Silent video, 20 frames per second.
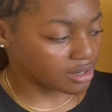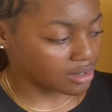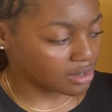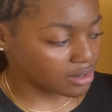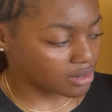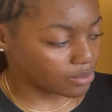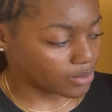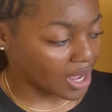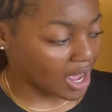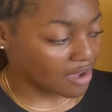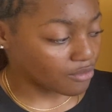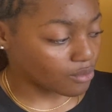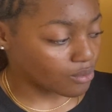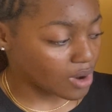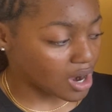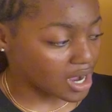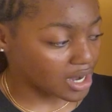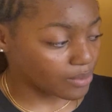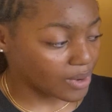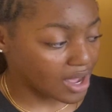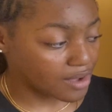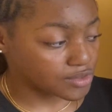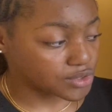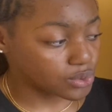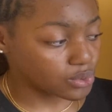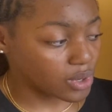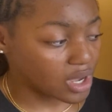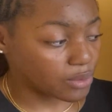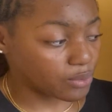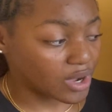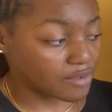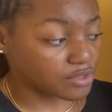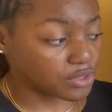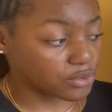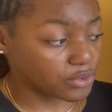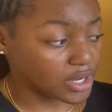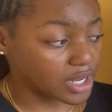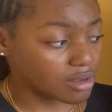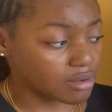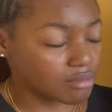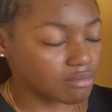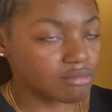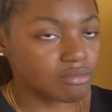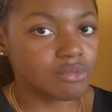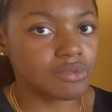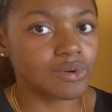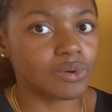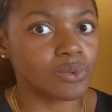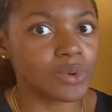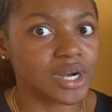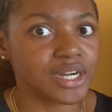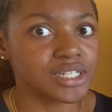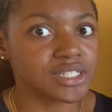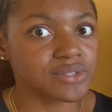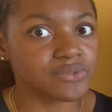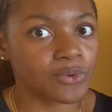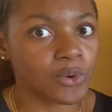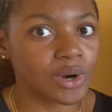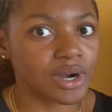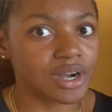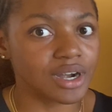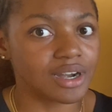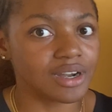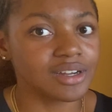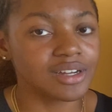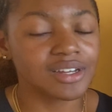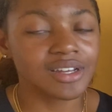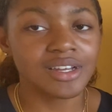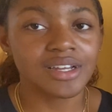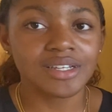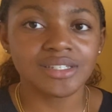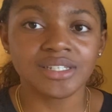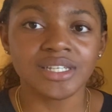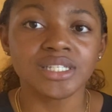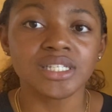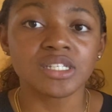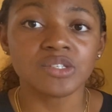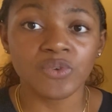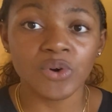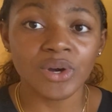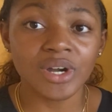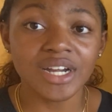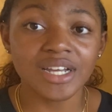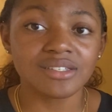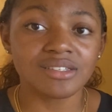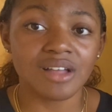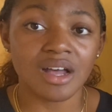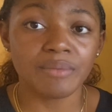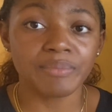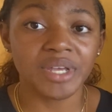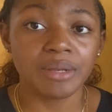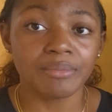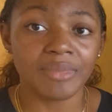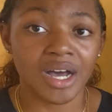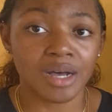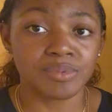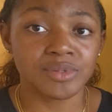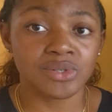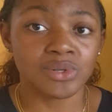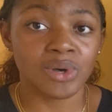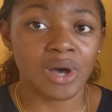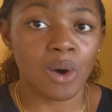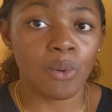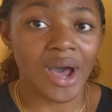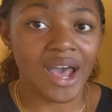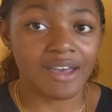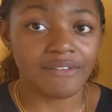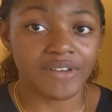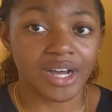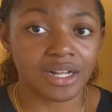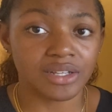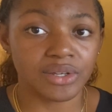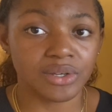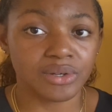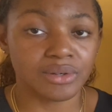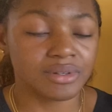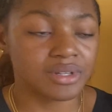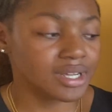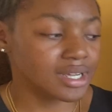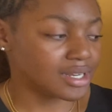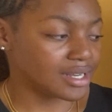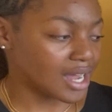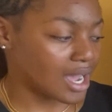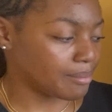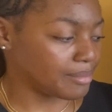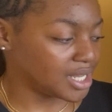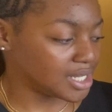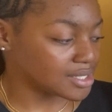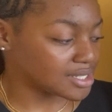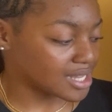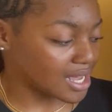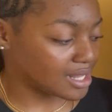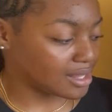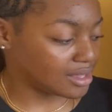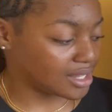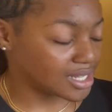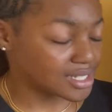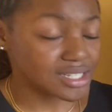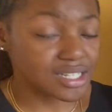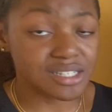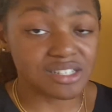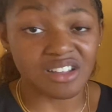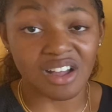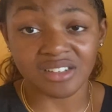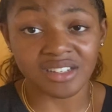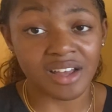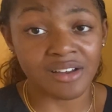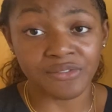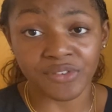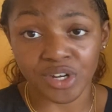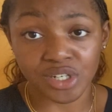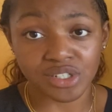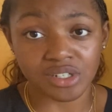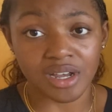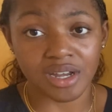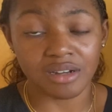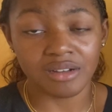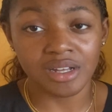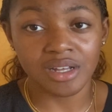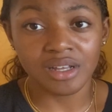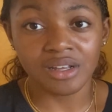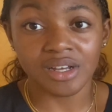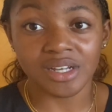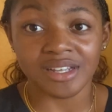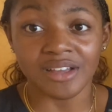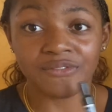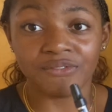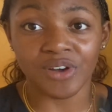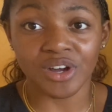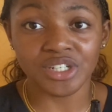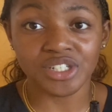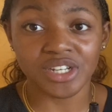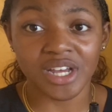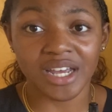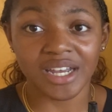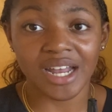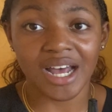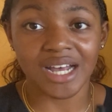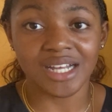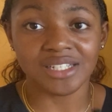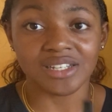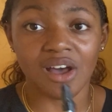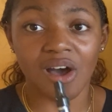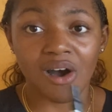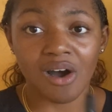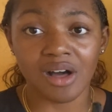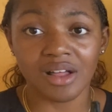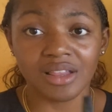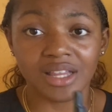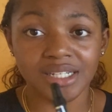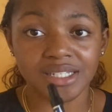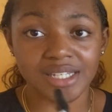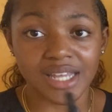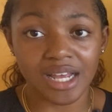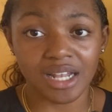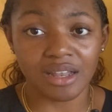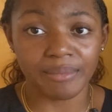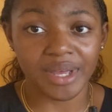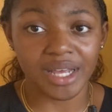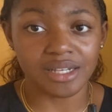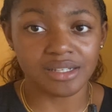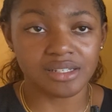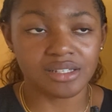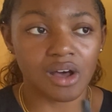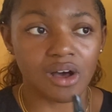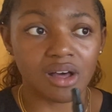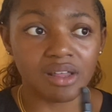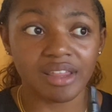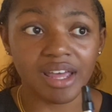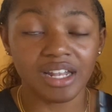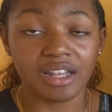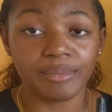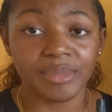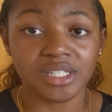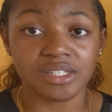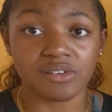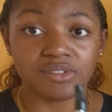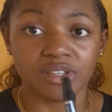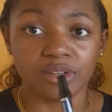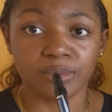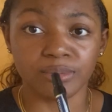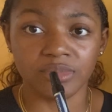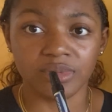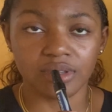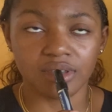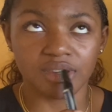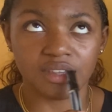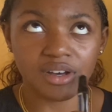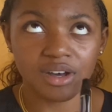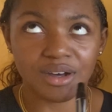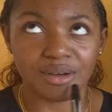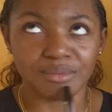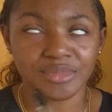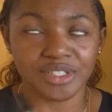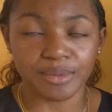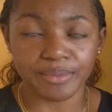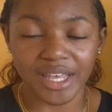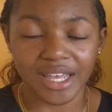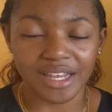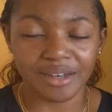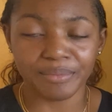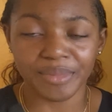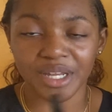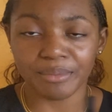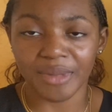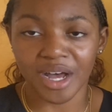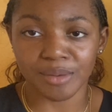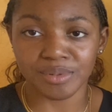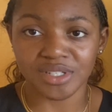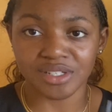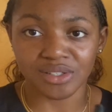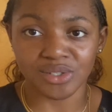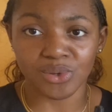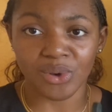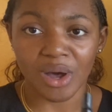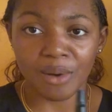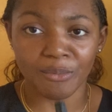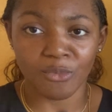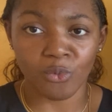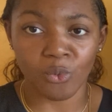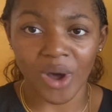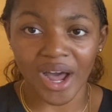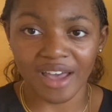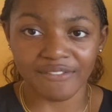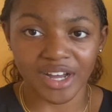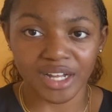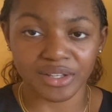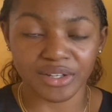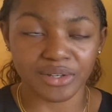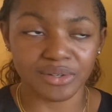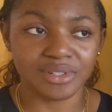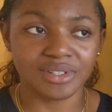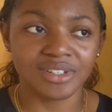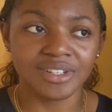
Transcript: We have 1, we have 2, and we have 3. Where's 4? Since 4 is not being mapped to a y value, that means that this is not a function, because a function has all its elements, all the elements of the domain being mapped to a y value,